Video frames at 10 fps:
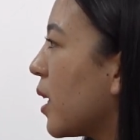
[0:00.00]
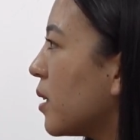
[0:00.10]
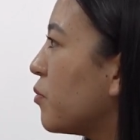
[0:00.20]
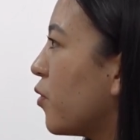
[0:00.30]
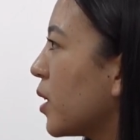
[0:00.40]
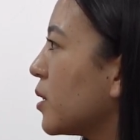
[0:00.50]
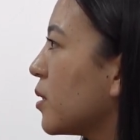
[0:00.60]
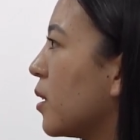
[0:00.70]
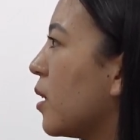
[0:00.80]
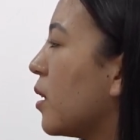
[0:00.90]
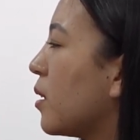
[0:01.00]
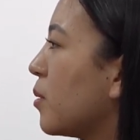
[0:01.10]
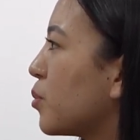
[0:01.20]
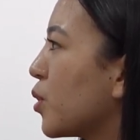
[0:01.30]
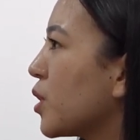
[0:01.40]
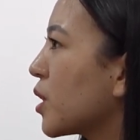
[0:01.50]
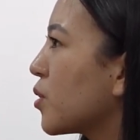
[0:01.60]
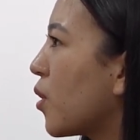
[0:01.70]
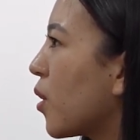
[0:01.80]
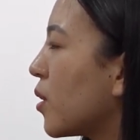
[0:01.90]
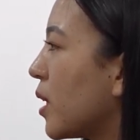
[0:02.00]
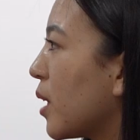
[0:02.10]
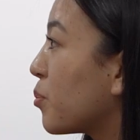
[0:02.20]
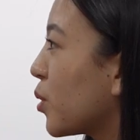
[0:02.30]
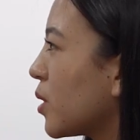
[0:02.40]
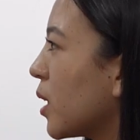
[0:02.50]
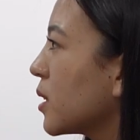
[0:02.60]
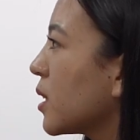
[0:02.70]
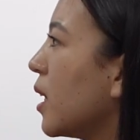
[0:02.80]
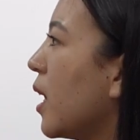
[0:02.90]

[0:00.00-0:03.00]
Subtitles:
help fund a project or a product,